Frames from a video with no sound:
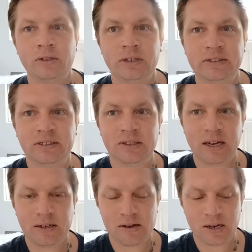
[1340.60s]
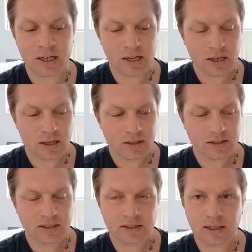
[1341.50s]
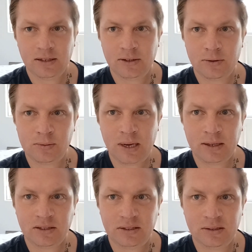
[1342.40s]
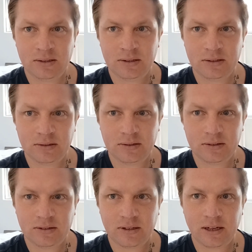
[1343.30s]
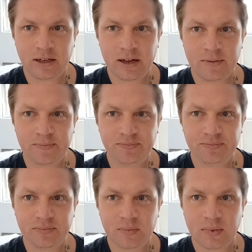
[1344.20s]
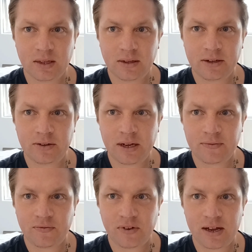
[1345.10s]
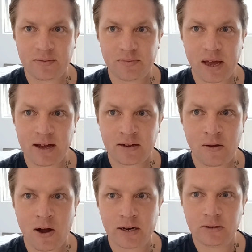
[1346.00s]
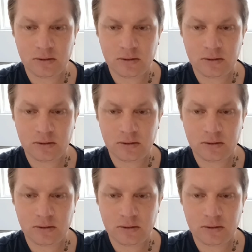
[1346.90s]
how's your day going? Did you see the All Blacks? They got that flat back line.